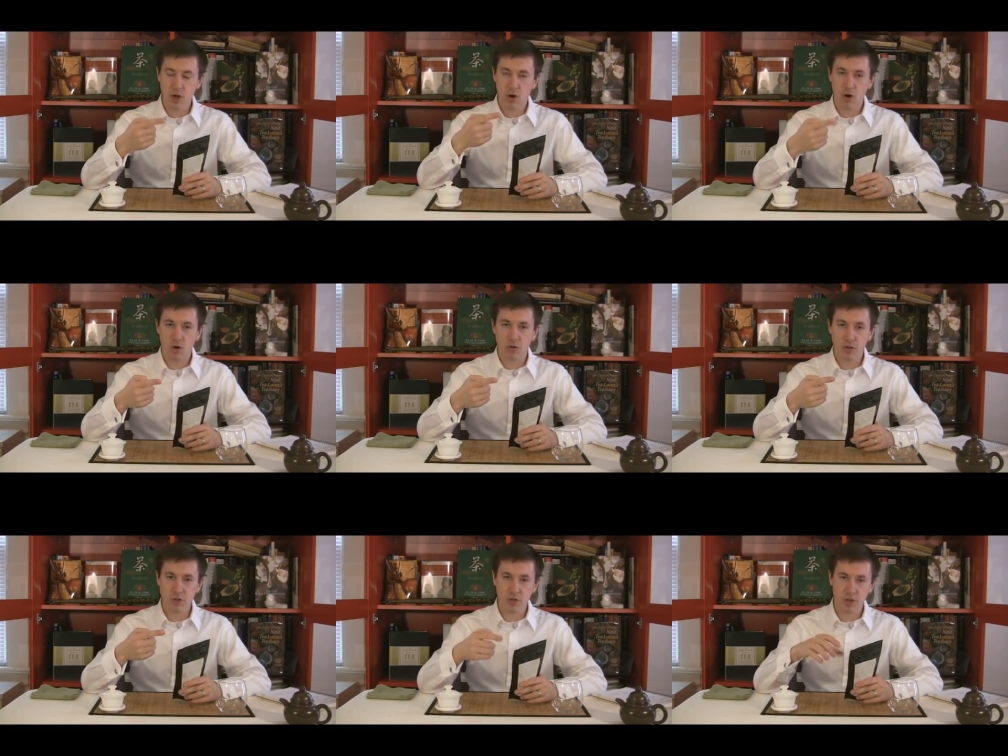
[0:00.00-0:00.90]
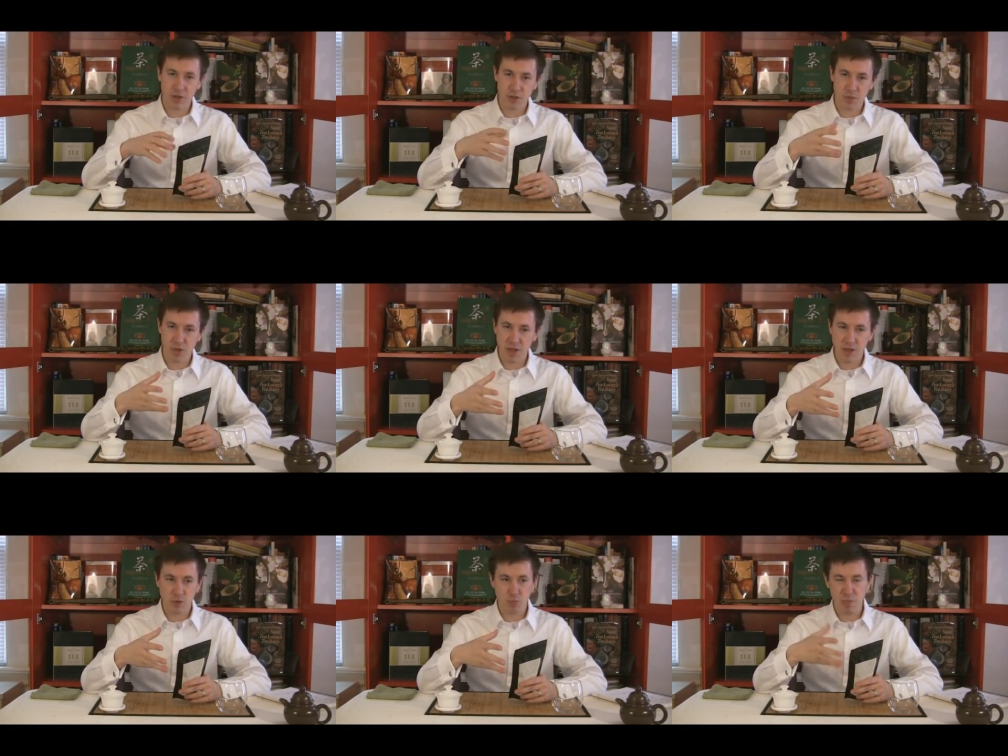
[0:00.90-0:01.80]
Hong is to
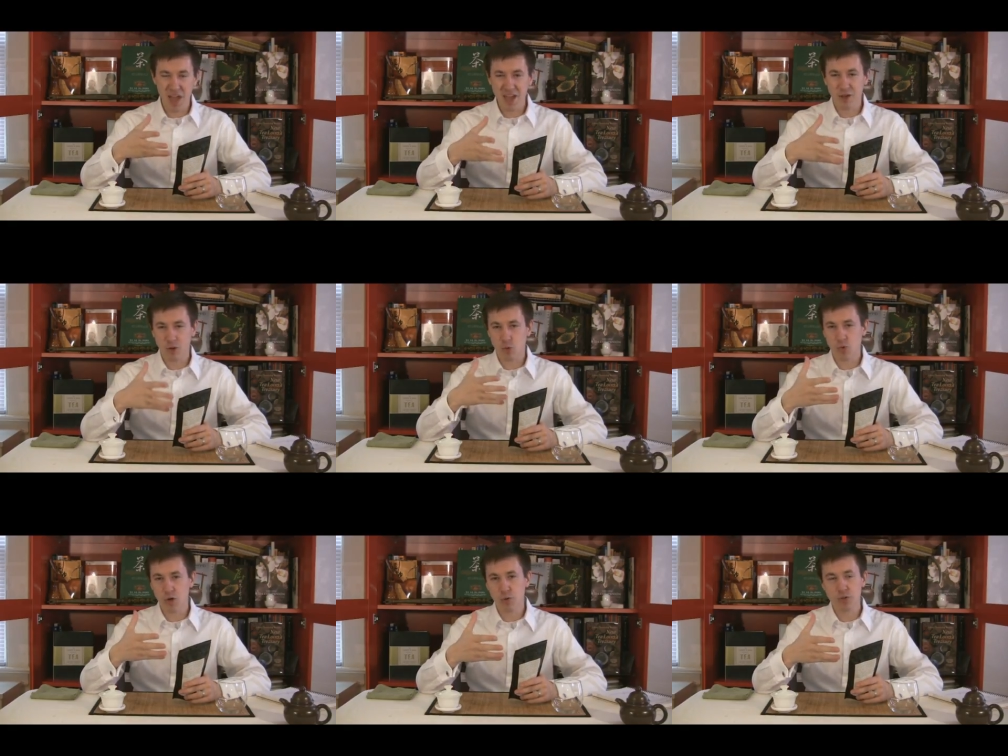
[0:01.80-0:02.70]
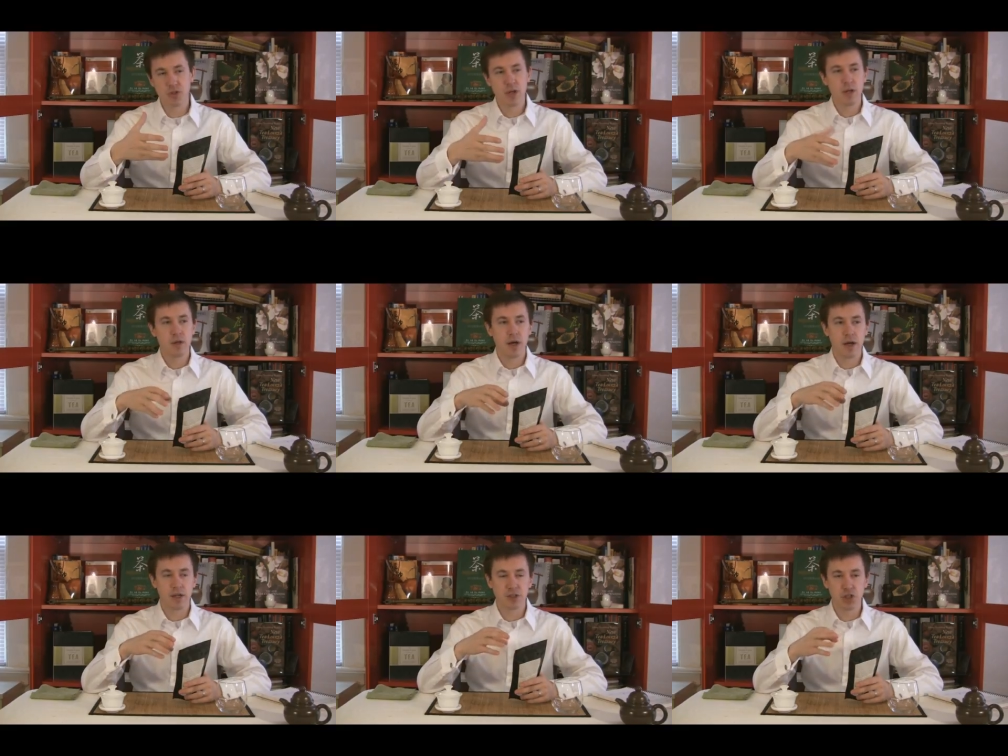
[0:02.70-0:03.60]
be bake or roast.
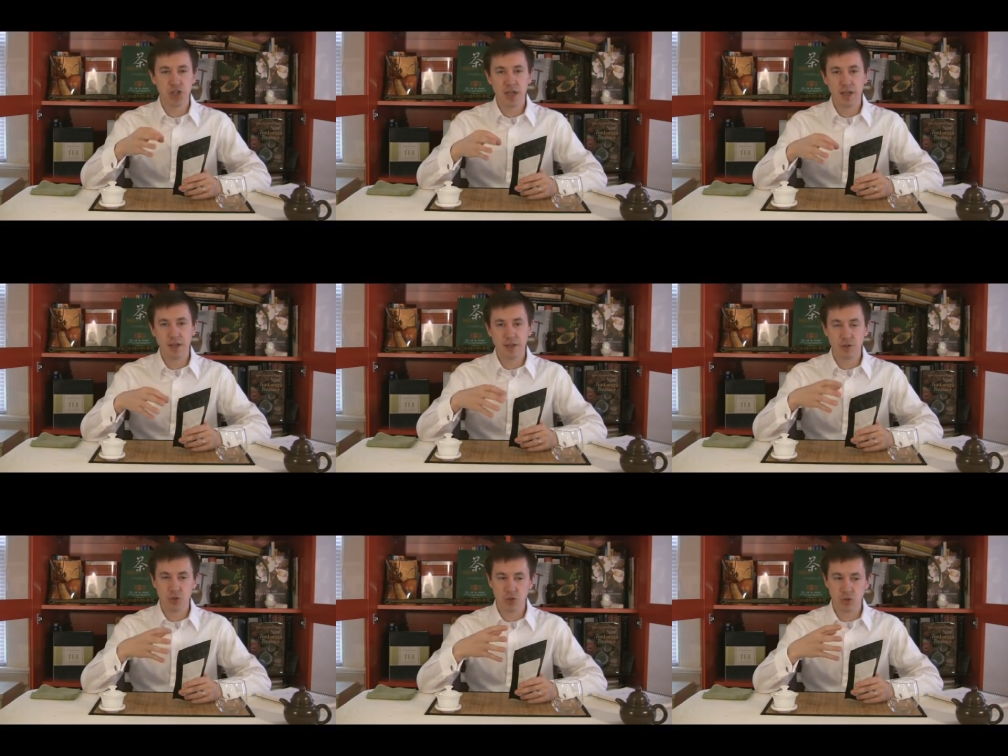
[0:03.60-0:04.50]
Qing is